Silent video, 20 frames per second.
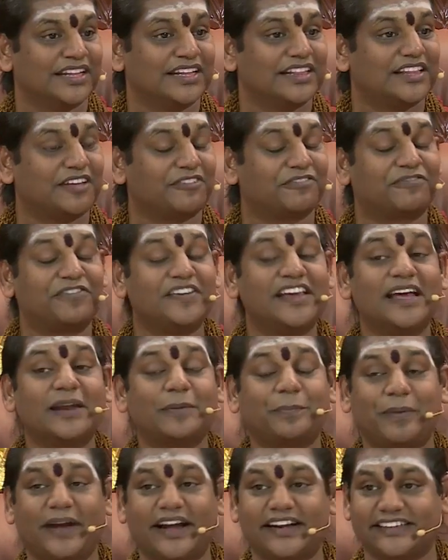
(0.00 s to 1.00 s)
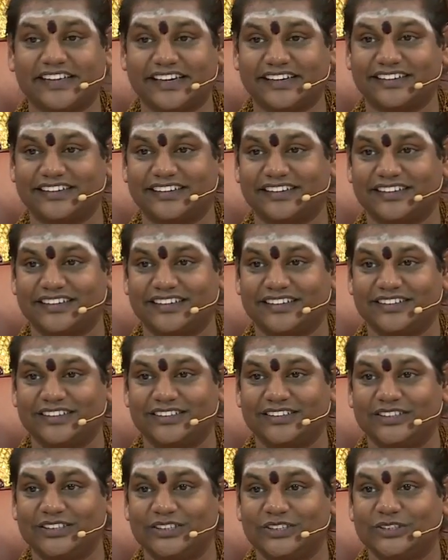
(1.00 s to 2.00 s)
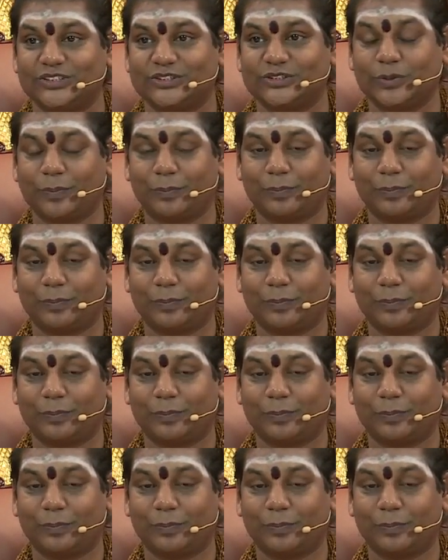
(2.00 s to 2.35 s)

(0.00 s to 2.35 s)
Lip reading: The fear pattern. So